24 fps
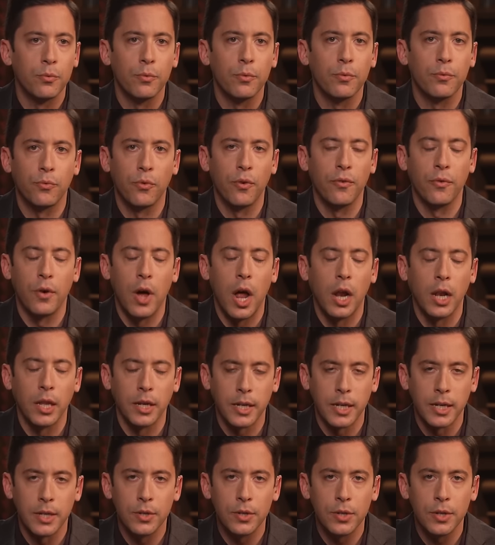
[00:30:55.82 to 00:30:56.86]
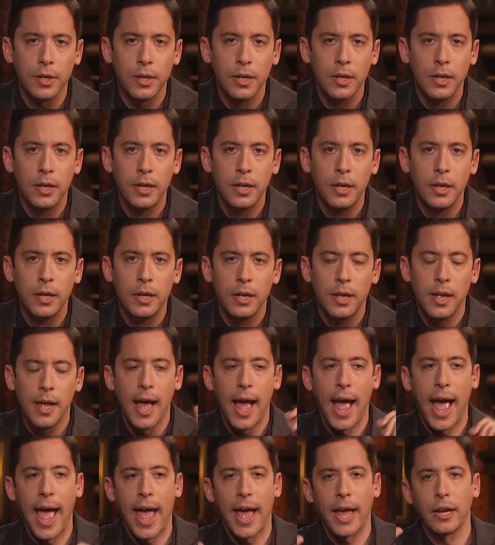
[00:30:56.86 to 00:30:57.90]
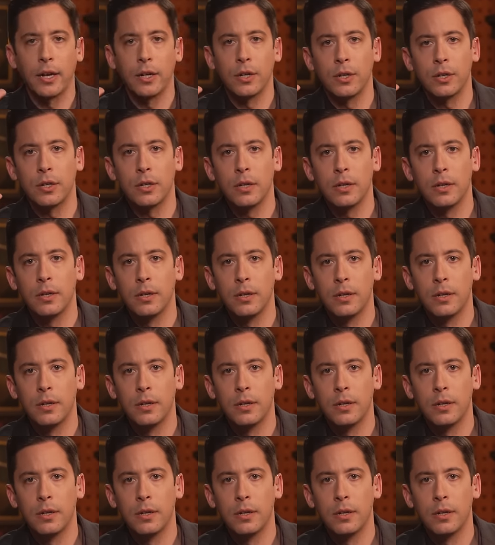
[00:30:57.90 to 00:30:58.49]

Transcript: frivolities, and